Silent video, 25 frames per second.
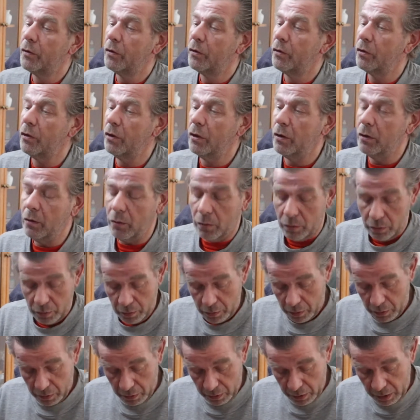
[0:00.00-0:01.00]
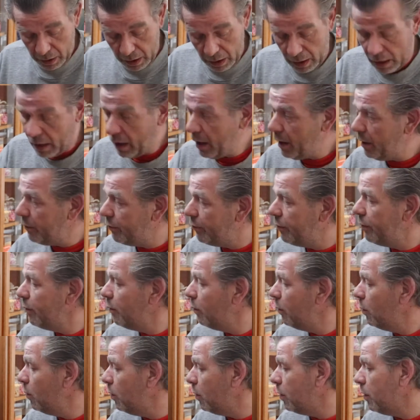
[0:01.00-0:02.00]
So, and I have,
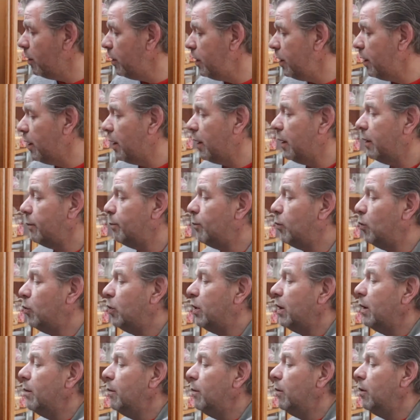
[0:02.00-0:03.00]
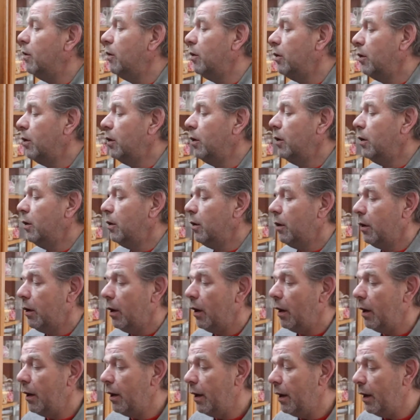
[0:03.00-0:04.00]
oh, here I put them.
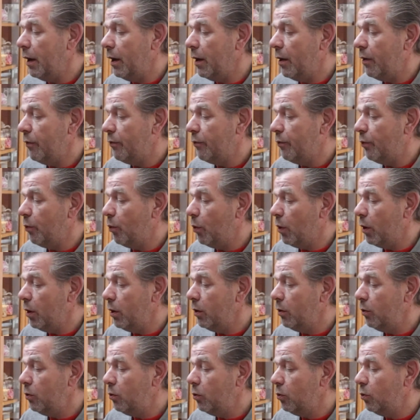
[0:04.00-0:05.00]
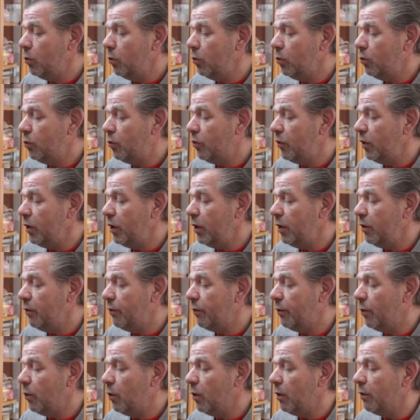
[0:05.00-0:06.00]
And I have 1, 2, 3,
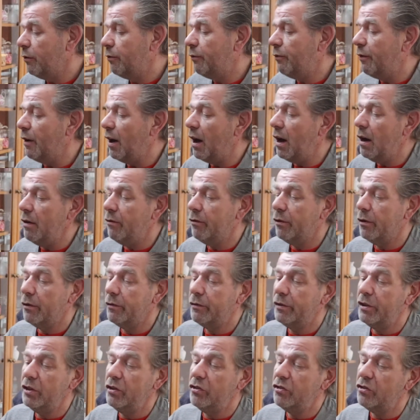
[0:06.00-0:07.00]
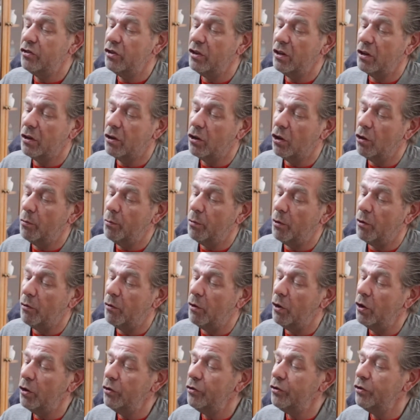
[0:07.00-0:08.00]
4, 5 of these copper
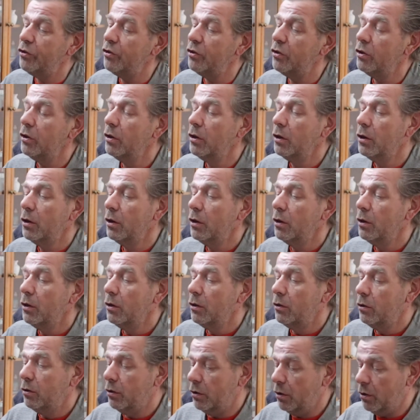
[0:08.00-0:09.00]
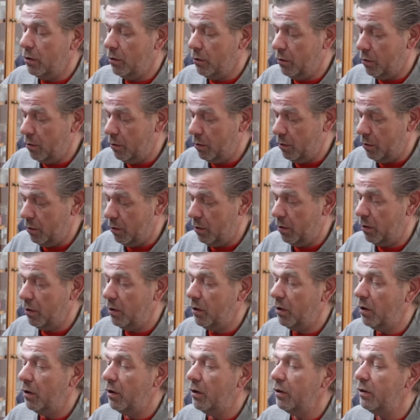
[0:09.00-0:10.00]
rods. So
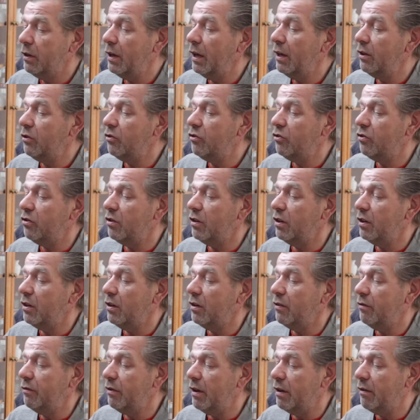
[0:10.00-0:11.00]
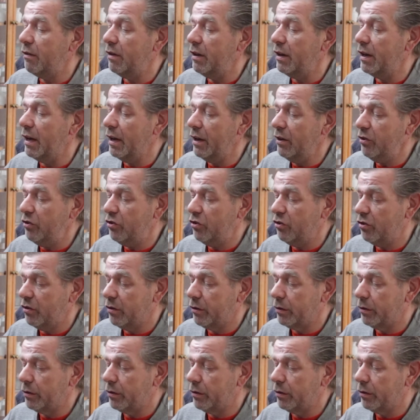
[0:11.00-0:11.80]
that's very nice.